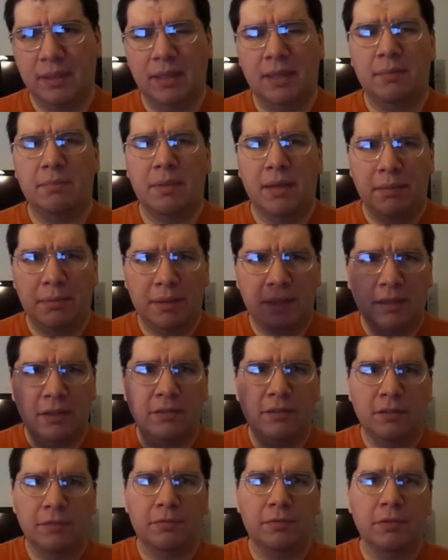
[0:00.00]
and maybe at a
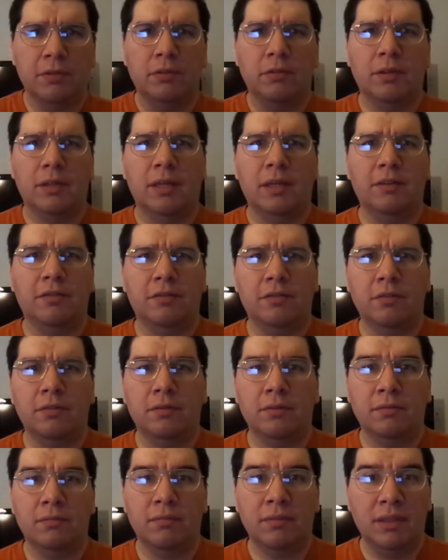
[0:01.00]
different
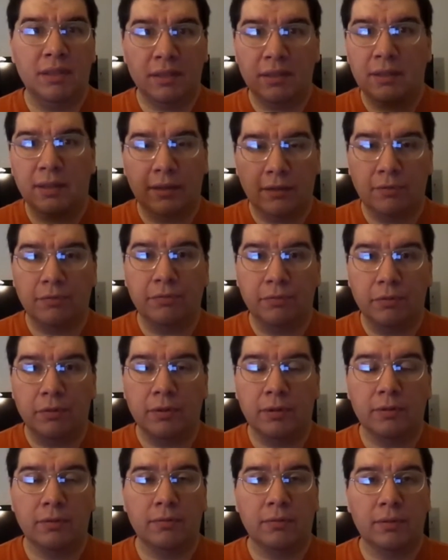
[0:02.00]
location in
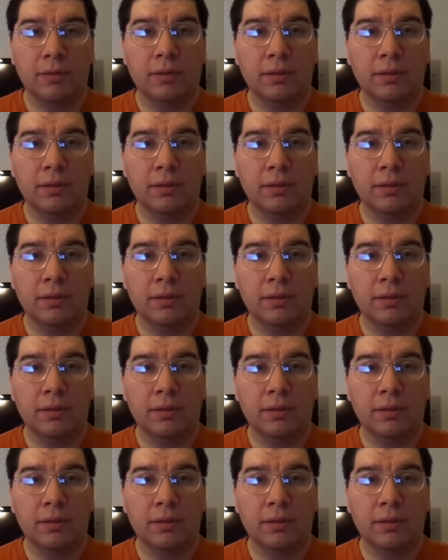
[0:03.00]
California,